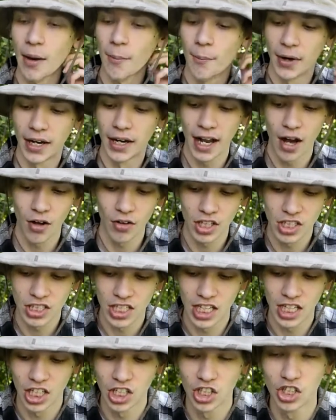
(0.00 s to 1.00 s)
But now let's
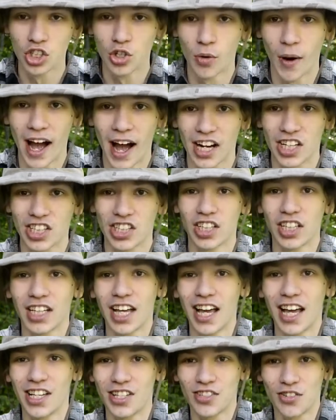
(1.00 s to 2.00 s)
get into
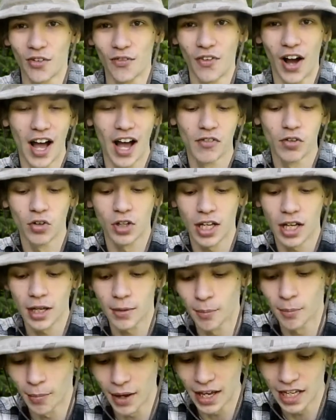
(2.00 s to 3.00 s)
actually a survival
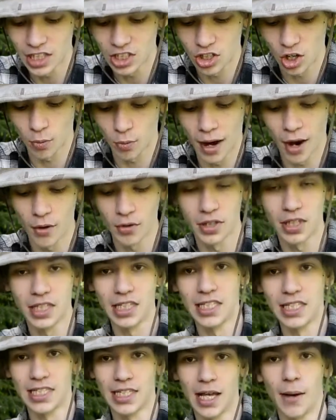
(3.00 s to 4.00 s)
kit based around
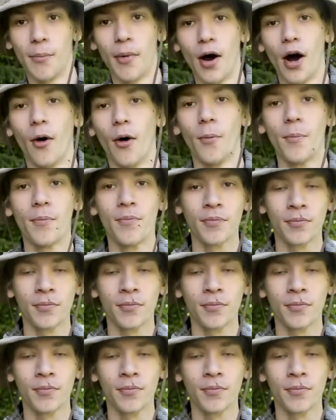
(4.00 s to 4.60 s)
the Zippo.